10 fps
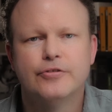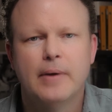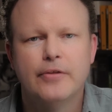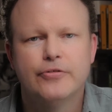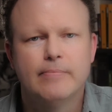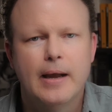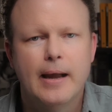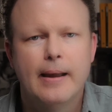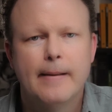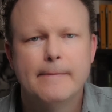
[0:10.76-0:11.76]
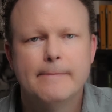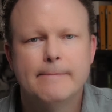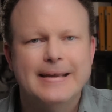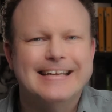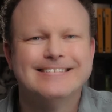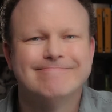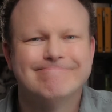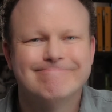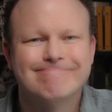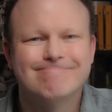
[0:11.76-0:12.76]
sponsored by me,
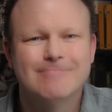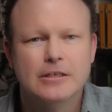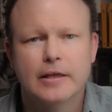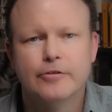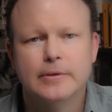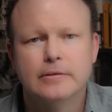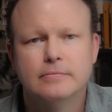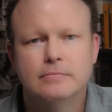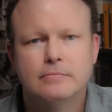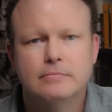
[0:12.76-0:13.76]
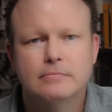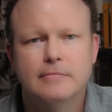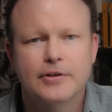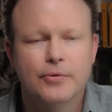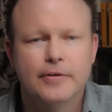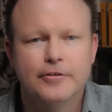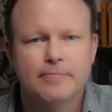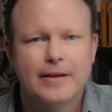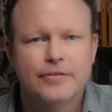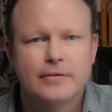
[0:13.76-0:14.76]
Lee Clow's Beard. Don't really
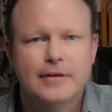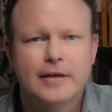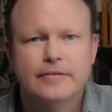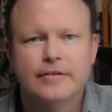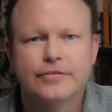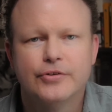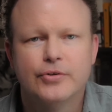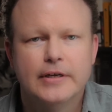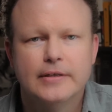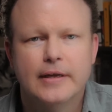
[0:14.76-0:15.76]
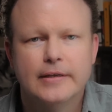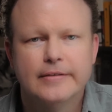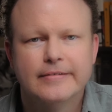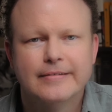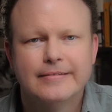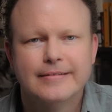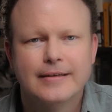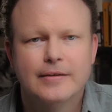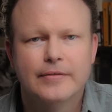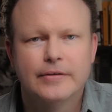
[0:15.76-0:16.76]
sponsor it, I just create it and
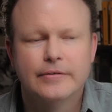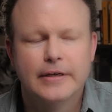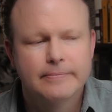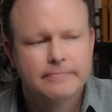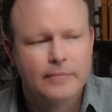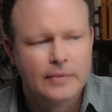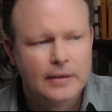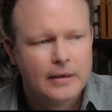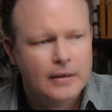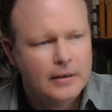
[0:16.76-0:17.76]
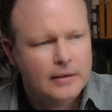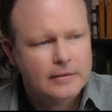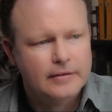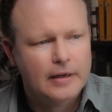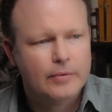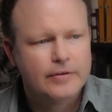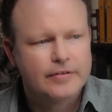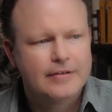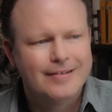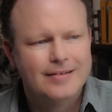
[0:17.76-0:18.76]
stick it on the internet. Today we're
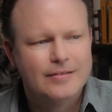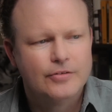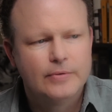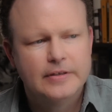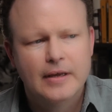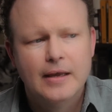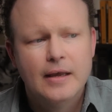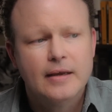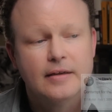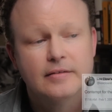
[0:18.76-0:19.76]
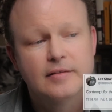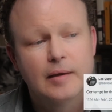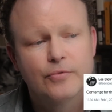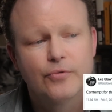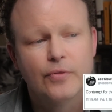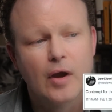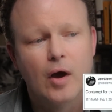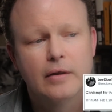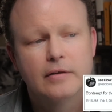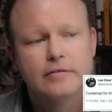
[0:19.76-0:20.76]
discussing the tweet, contempt for the
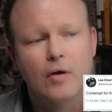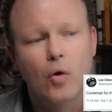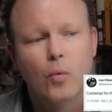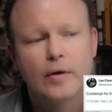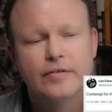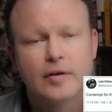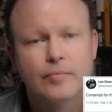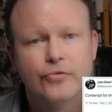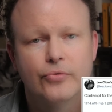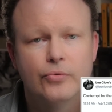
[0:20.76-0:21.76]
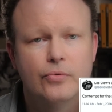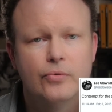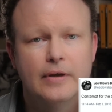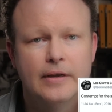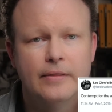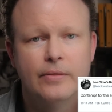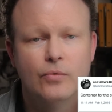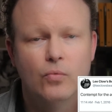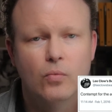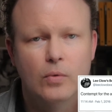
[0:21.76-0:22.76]
audience always comes through in the
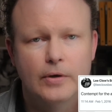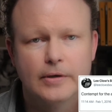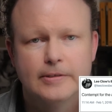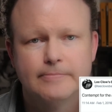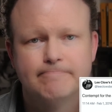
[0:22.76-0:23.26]
work.